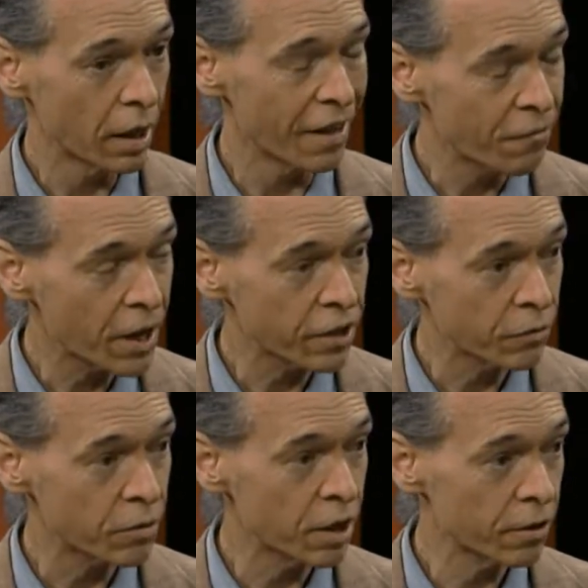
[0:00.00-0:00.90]
effective
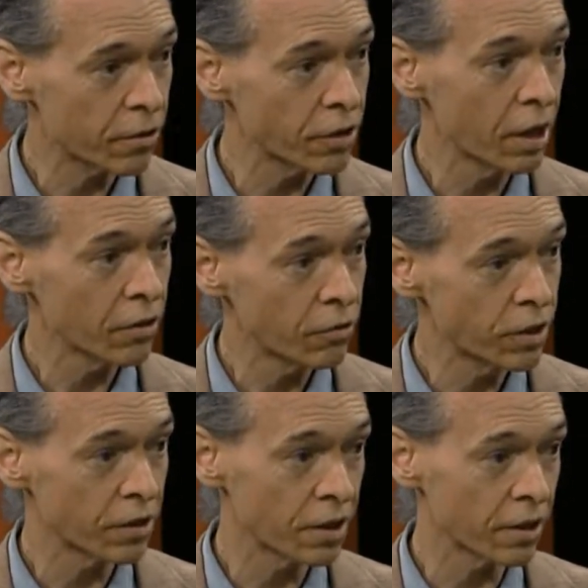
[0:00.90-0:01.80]
creators
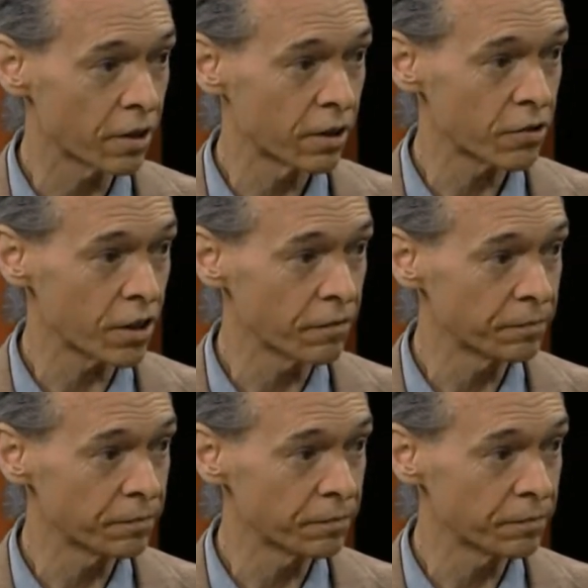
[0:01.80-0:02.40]
using the technology.